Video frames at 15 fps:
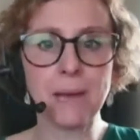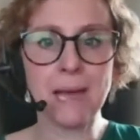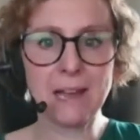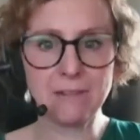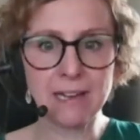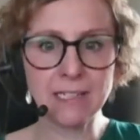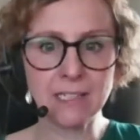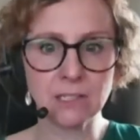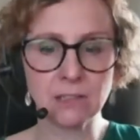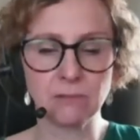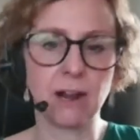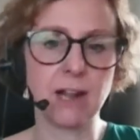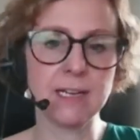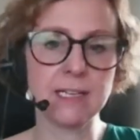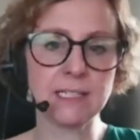parental
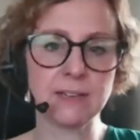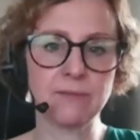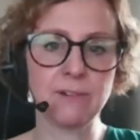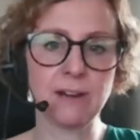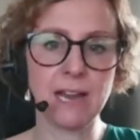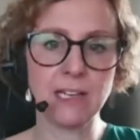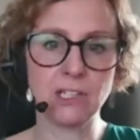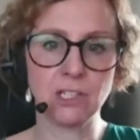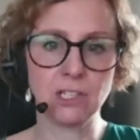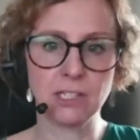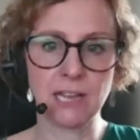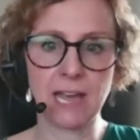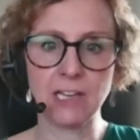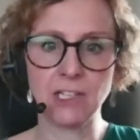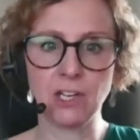rights in relation
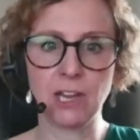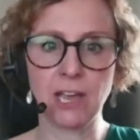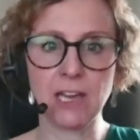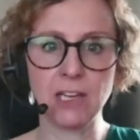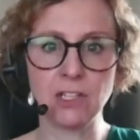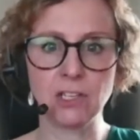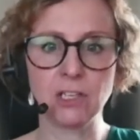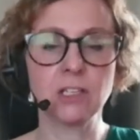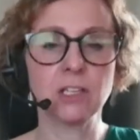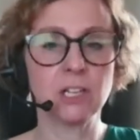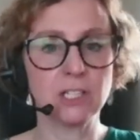to education.